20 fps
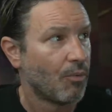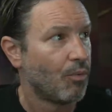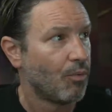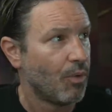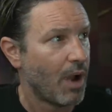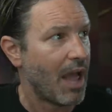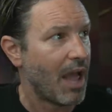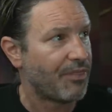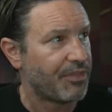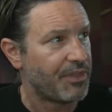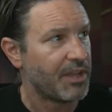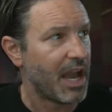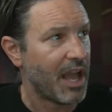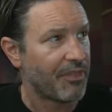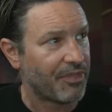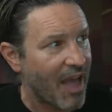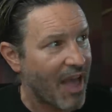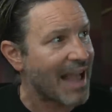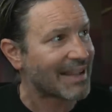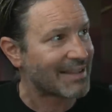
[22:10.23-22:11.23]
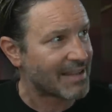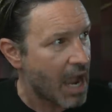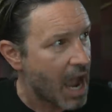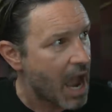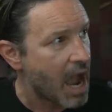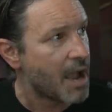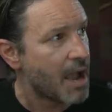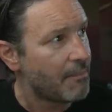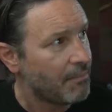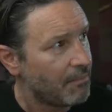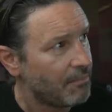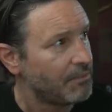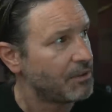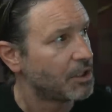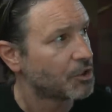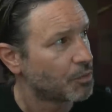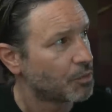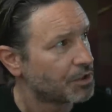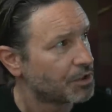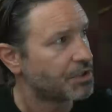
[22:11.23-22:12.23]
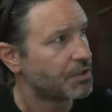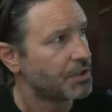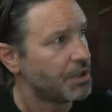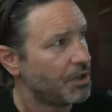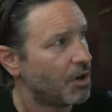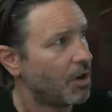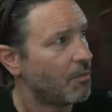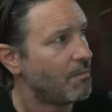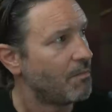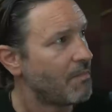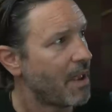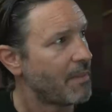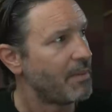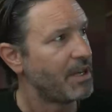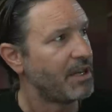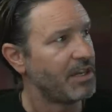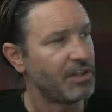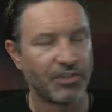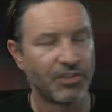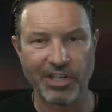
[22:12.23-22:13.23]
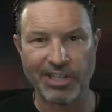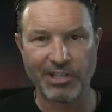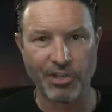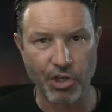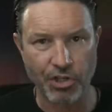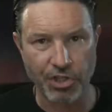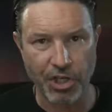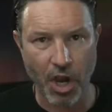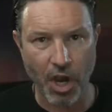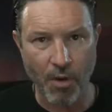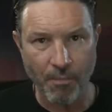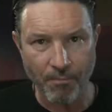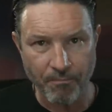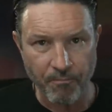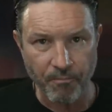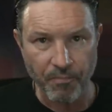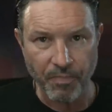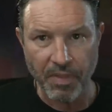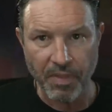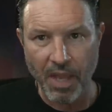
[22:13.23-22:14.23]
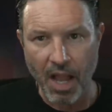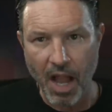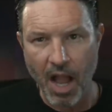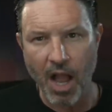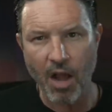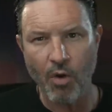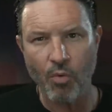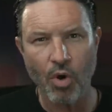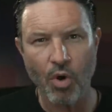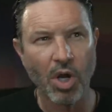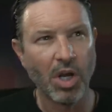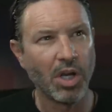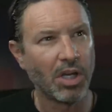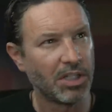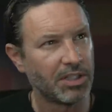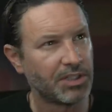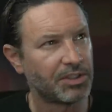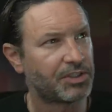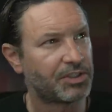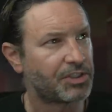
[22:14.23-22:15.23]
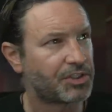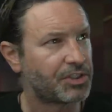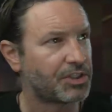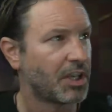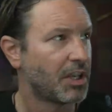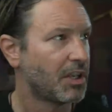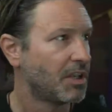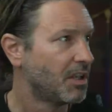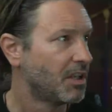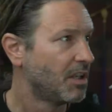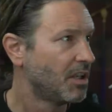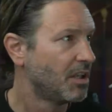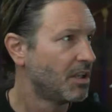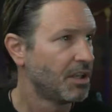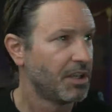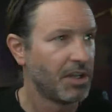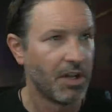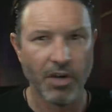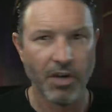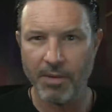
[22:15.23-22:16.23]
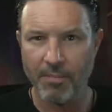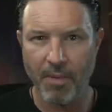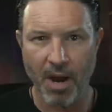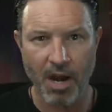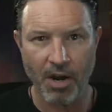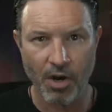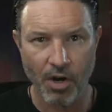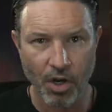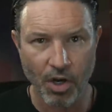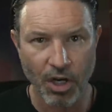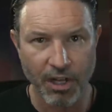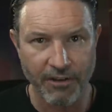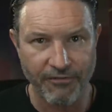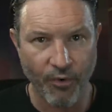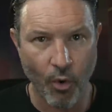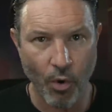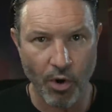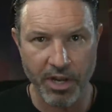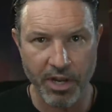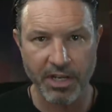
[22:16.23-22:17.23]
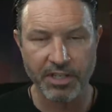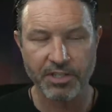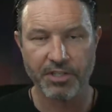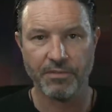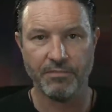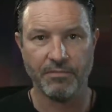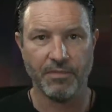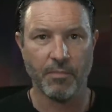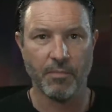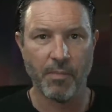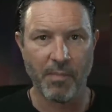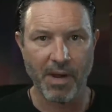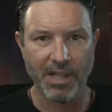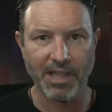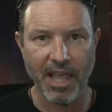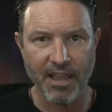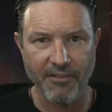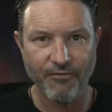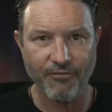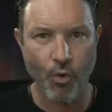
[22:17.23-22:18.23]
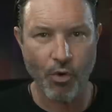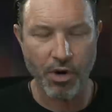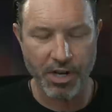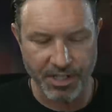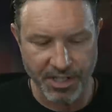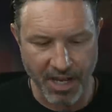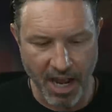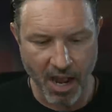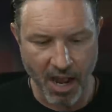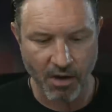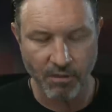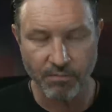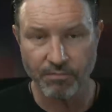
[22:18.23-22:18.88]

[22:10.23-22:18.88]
at, th- at that time, this was, you know, maybe six years ago, I was, you know, in my early 40s. I'm in my late 40s now.